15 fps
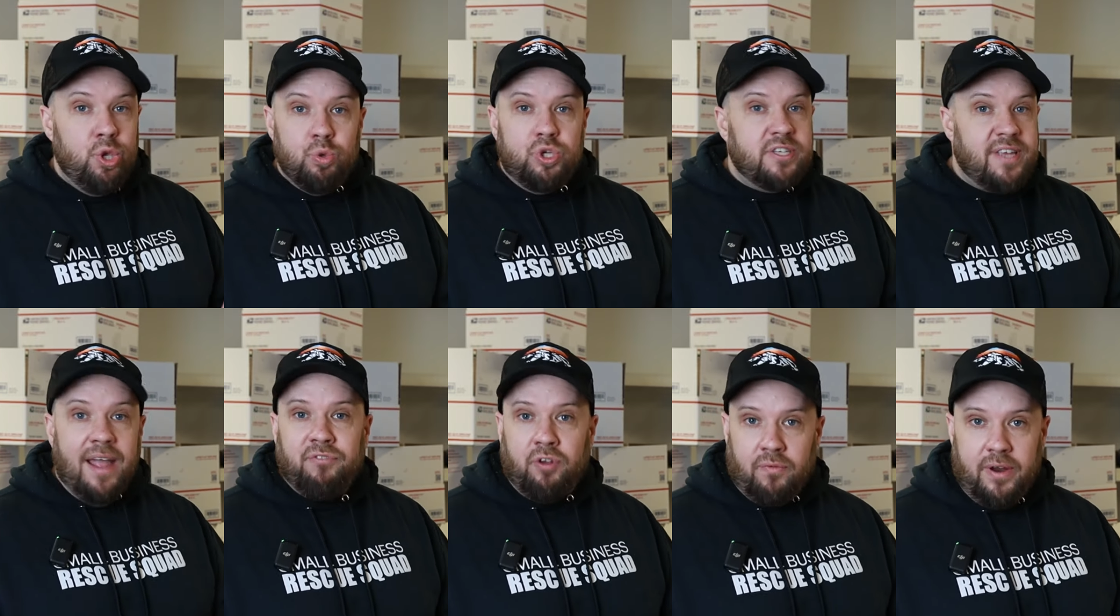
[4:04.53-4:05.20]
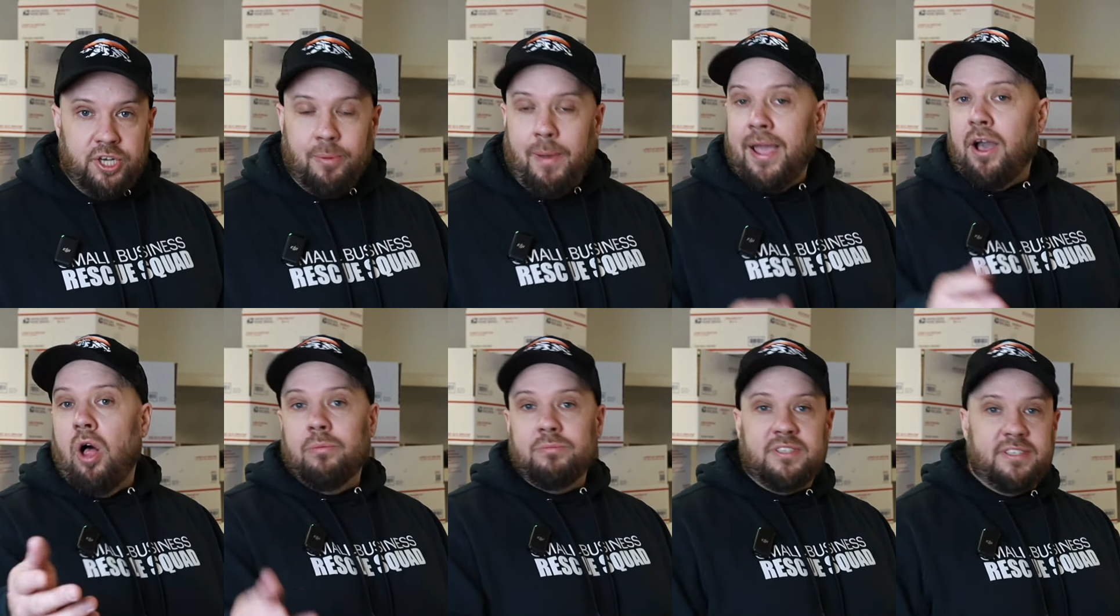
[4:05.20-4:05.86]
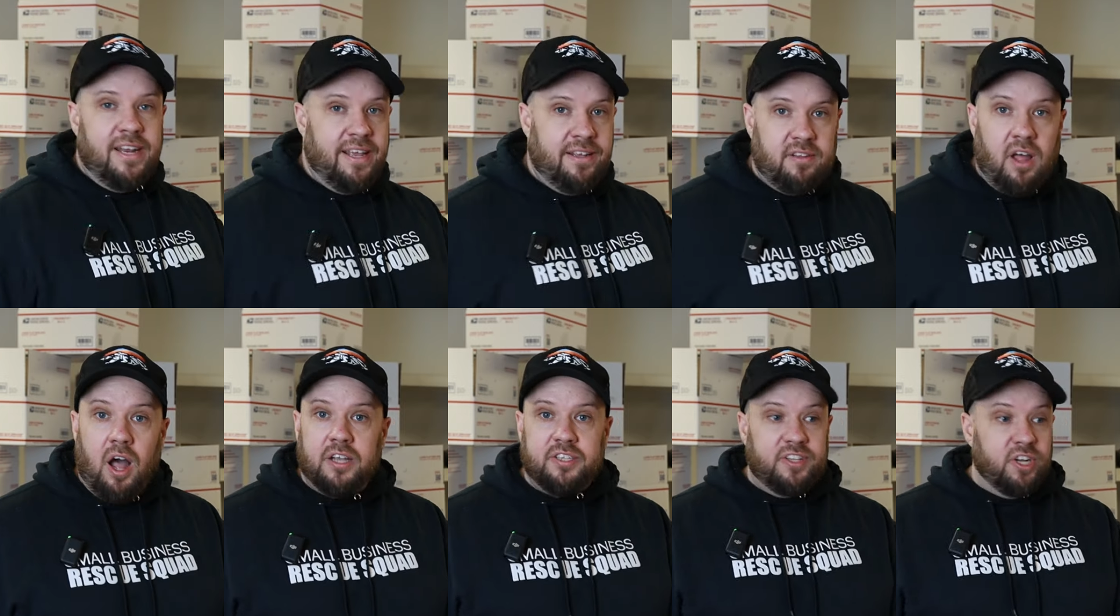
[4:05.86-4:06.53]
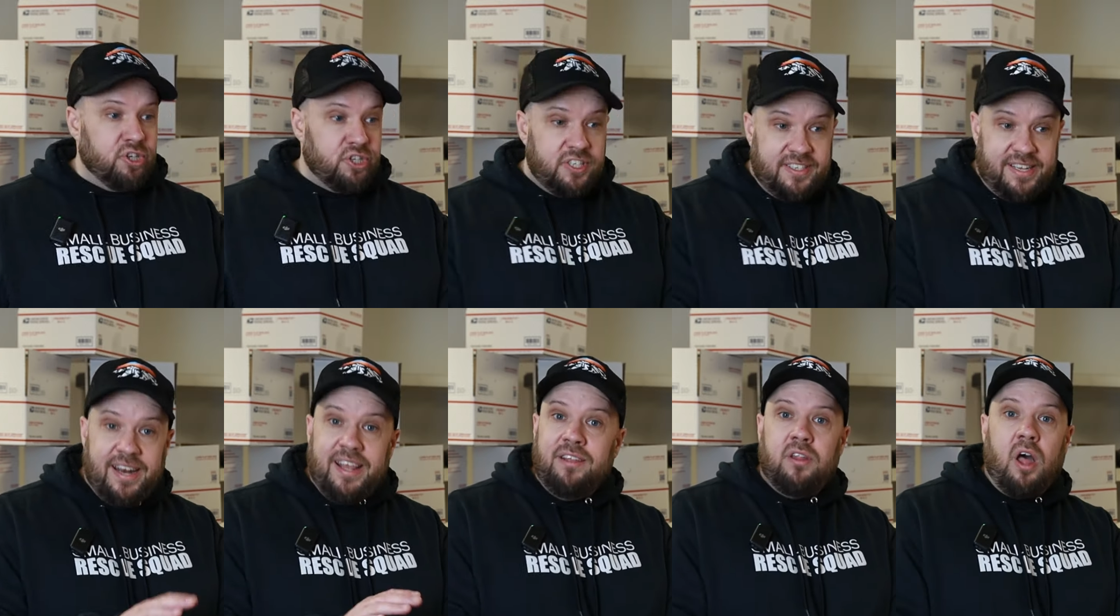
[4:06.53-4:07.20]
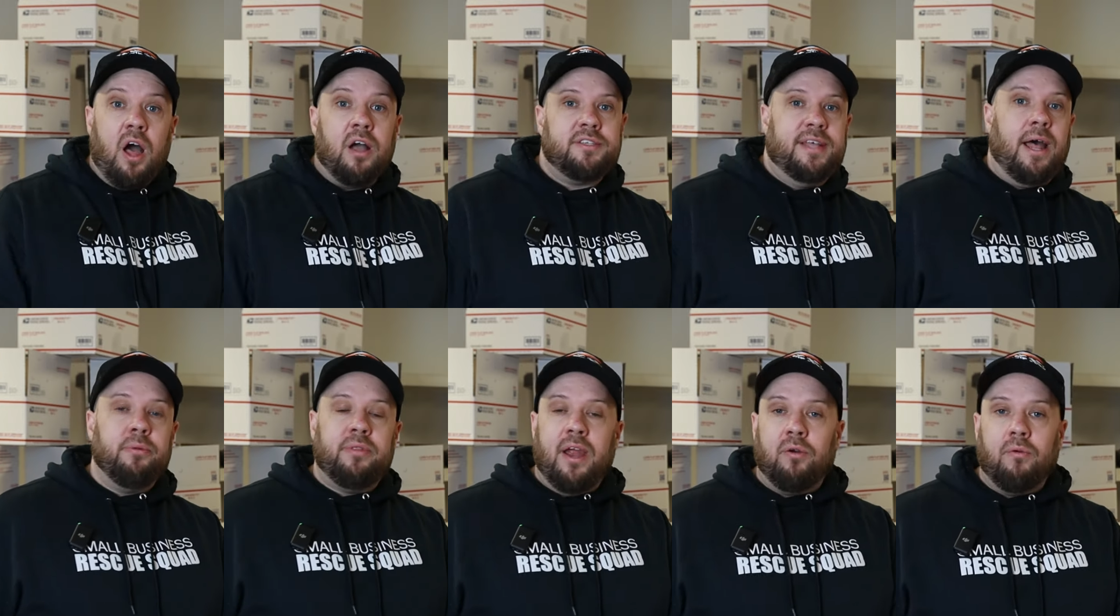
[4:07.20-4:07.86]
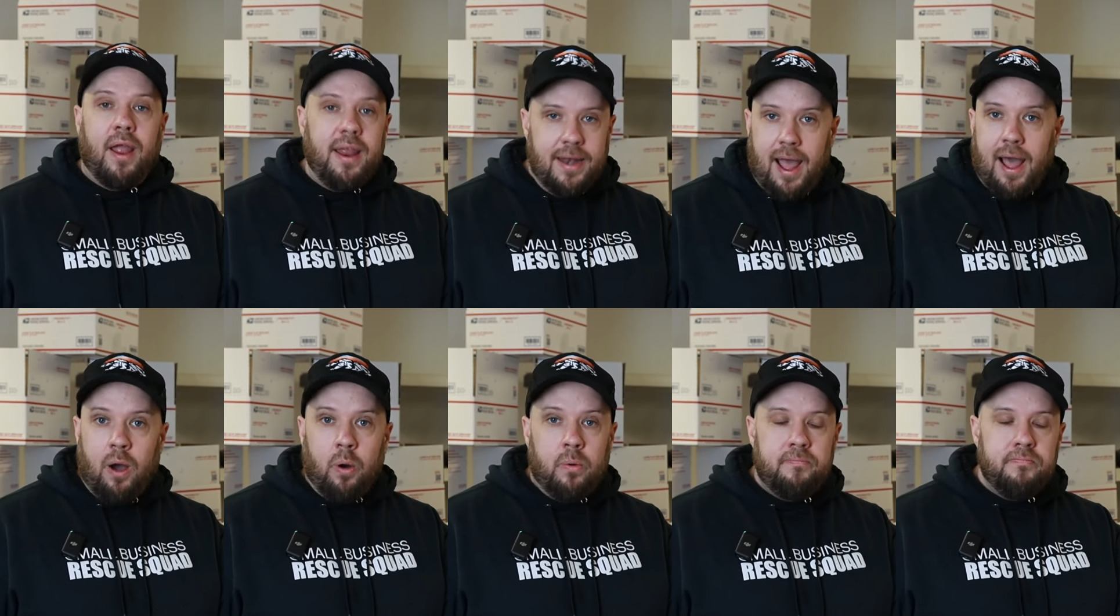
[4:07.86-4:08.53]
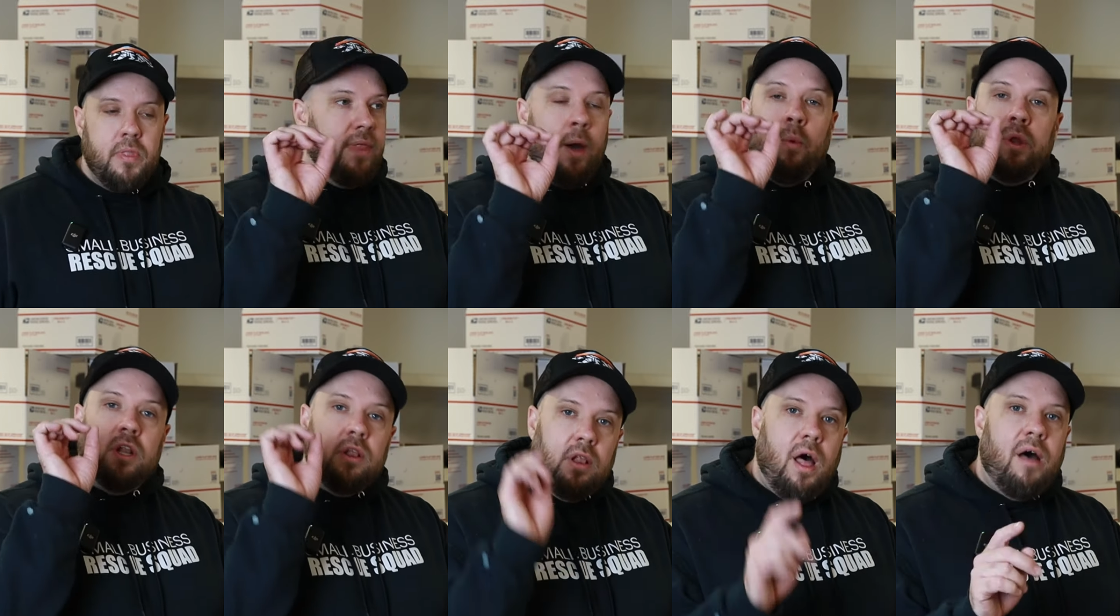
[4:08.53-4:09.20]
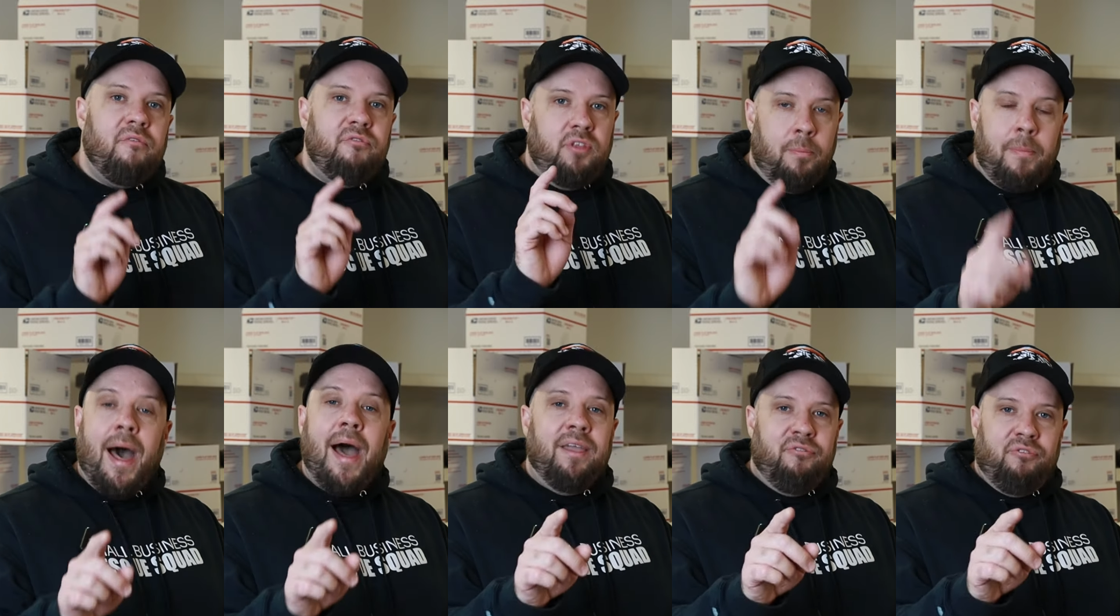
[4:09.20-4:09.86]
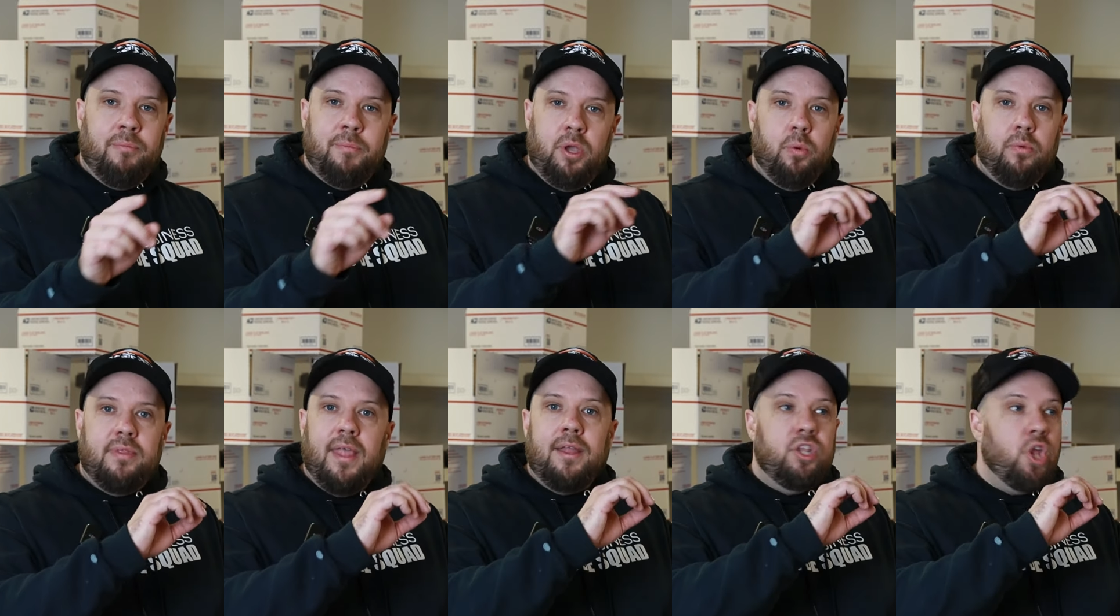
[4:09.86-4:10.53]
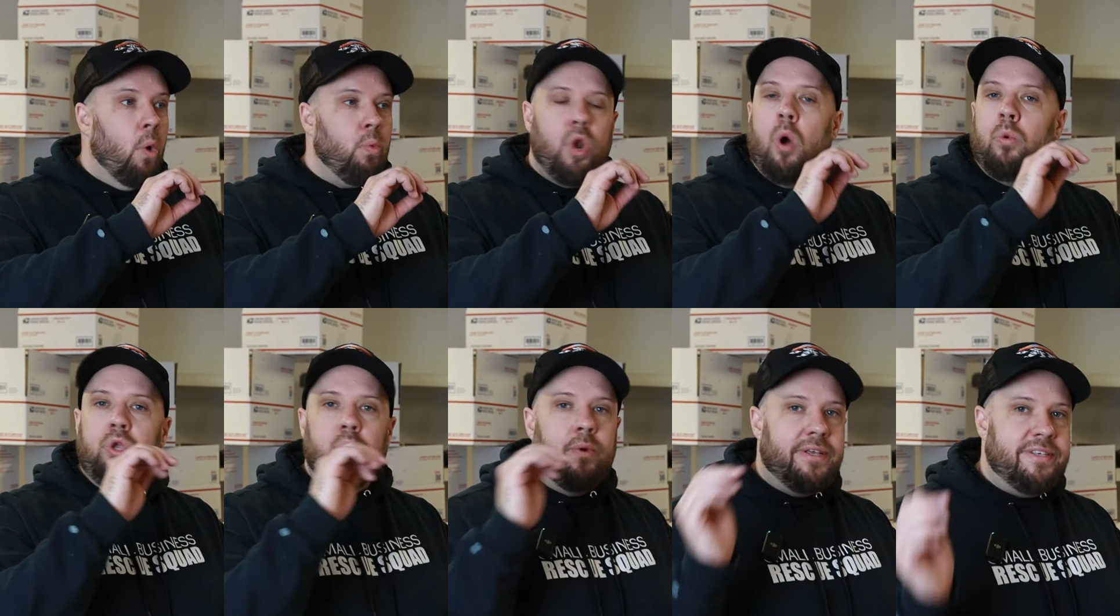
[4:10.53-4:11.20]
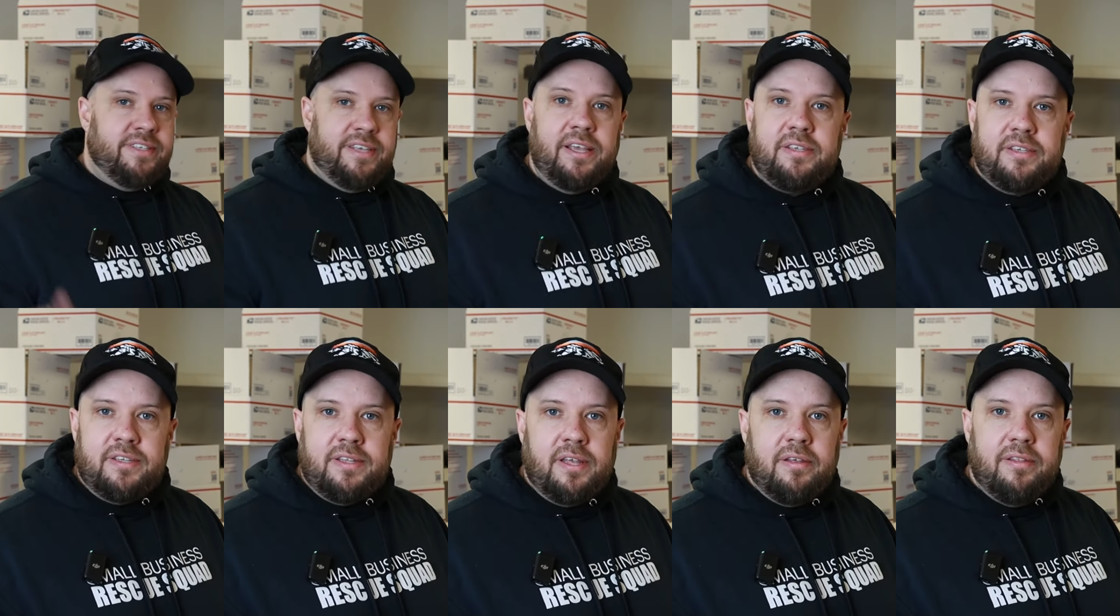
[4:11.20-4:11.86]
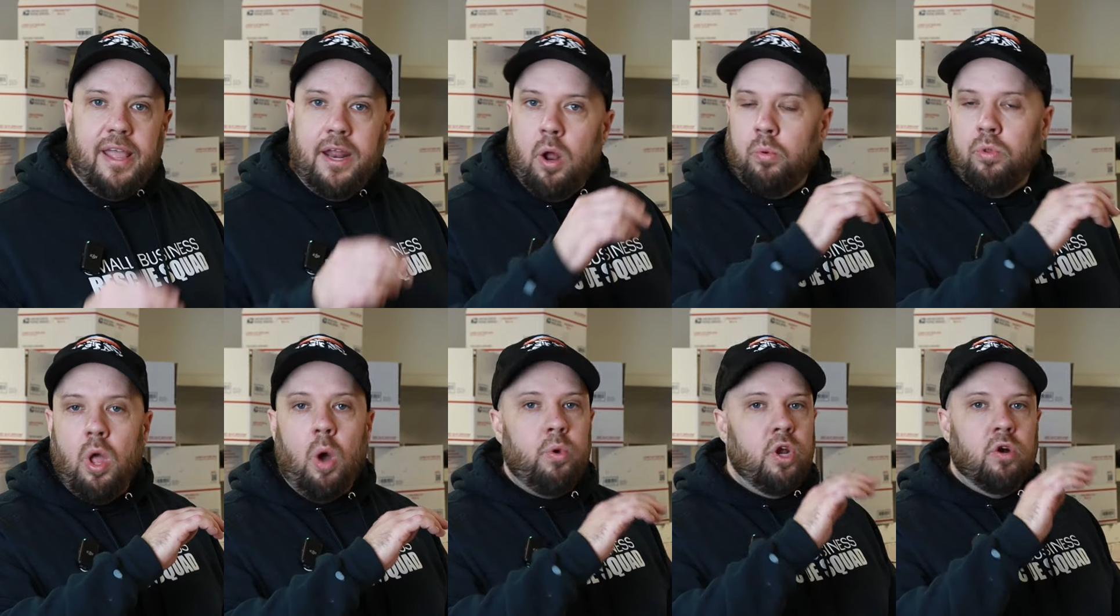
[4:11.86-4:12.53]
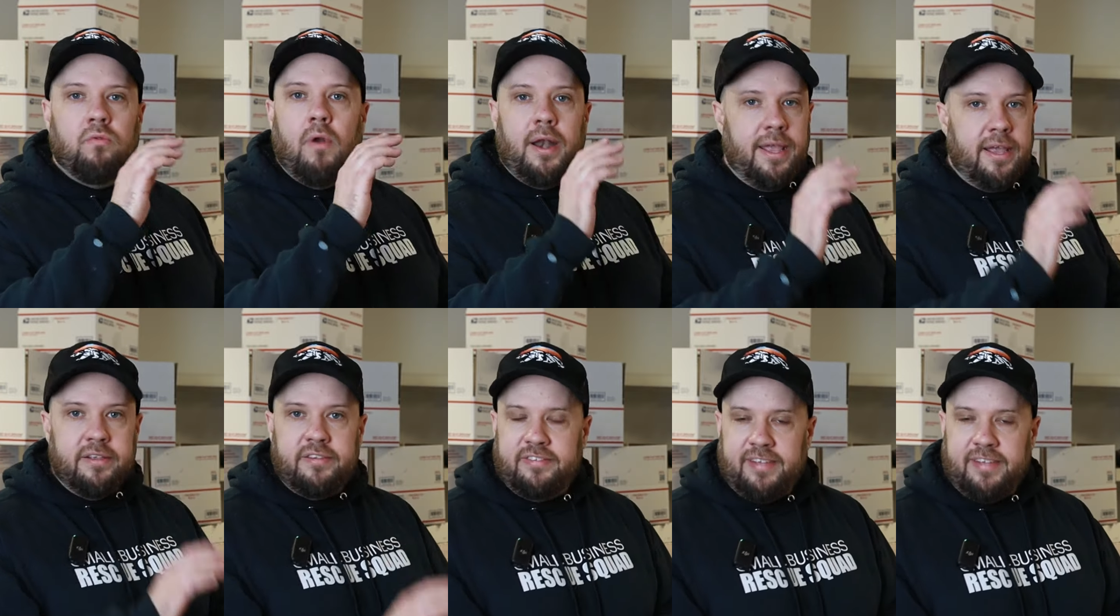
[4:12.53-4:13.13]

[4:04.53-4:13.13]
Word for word: You just have to reach them. I call them sitting ducks. There's sitting ducks out there right now that would love to buy from you. They don't know you exist. They don't know you're running a